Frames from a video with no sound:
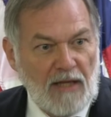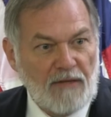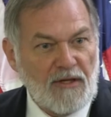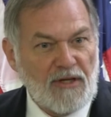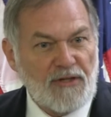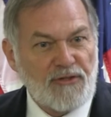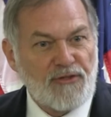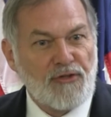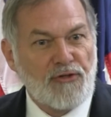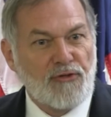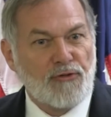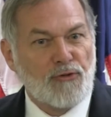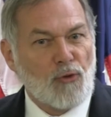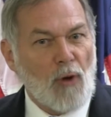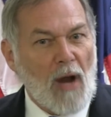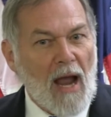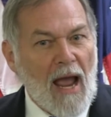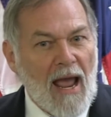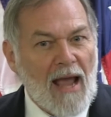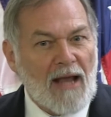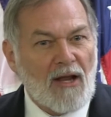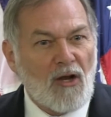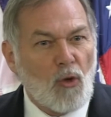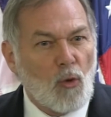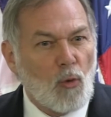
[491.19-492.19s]
These
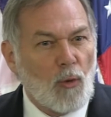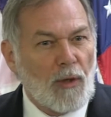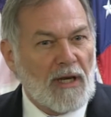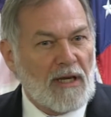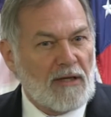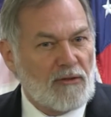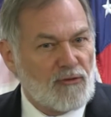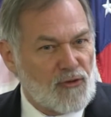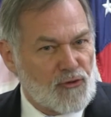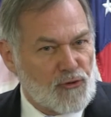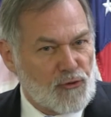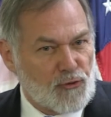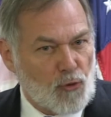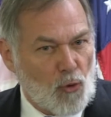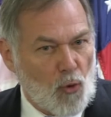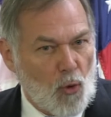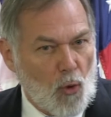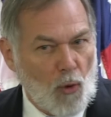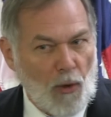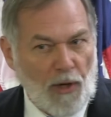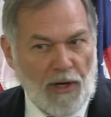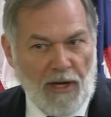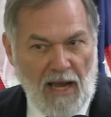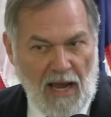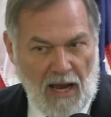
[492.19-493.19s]
drag queen
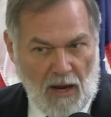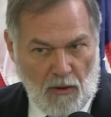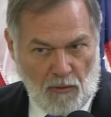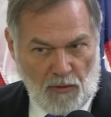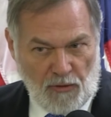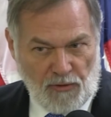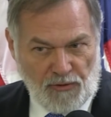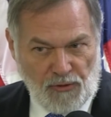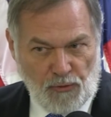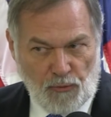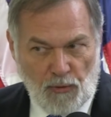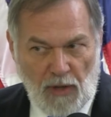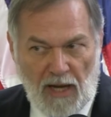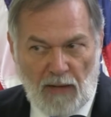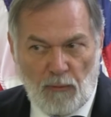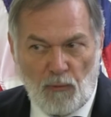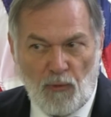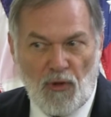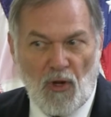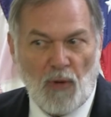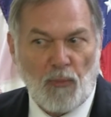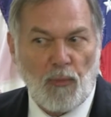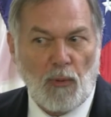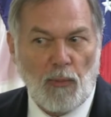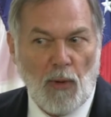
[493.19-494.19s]
story hours, right,
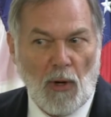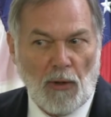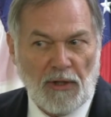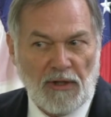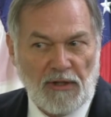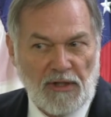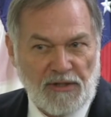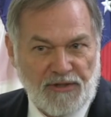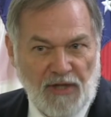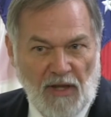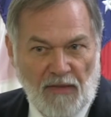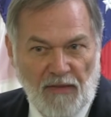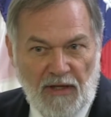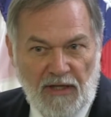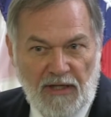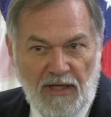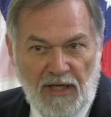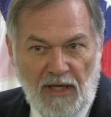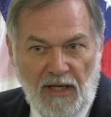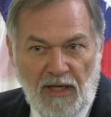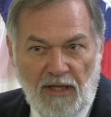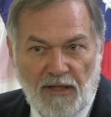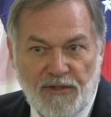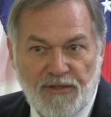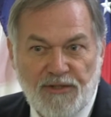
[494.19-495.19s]
where they're promoting this on the
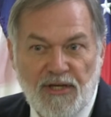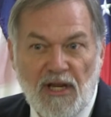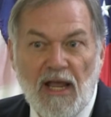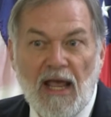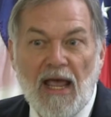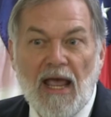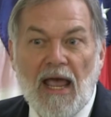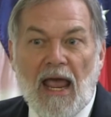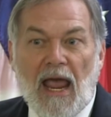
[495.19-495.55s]
kids,